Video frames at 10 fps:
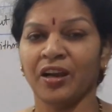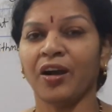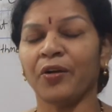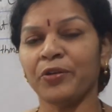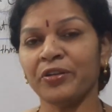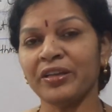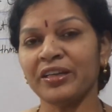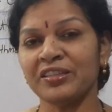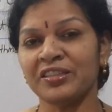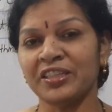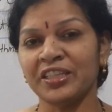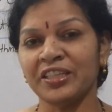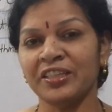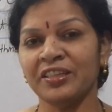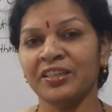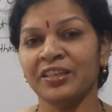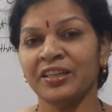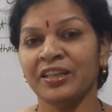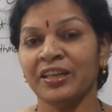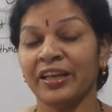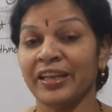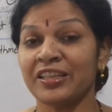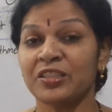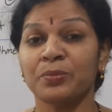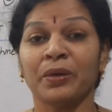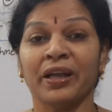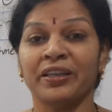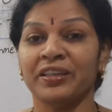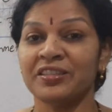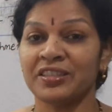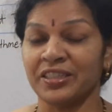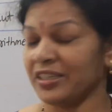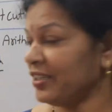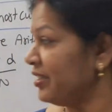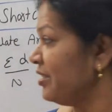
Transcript: How do you get d? X minus a.